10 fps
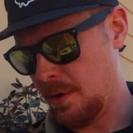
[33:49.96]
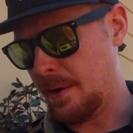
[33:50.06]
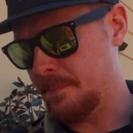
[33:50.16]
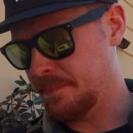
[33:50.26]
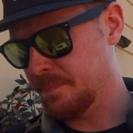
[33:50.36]
me
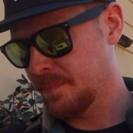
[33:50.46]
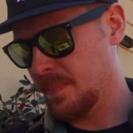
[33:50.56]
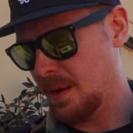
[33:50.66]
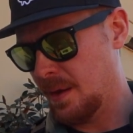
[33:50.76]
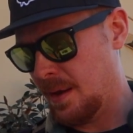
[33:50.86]
because okay. I'll
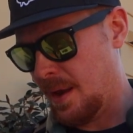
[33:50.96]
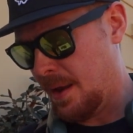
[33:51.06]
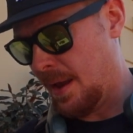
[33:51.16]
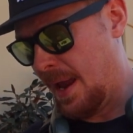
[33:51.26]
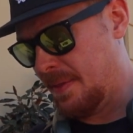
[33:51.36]
try that one.
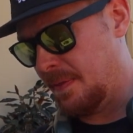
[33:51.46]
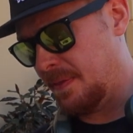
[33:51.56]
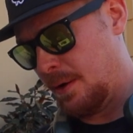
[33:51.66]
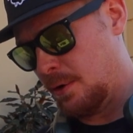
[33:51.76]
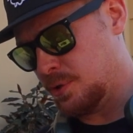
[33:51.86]
That one's and nice and
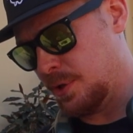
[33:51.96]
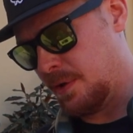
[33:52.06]
thin. And they also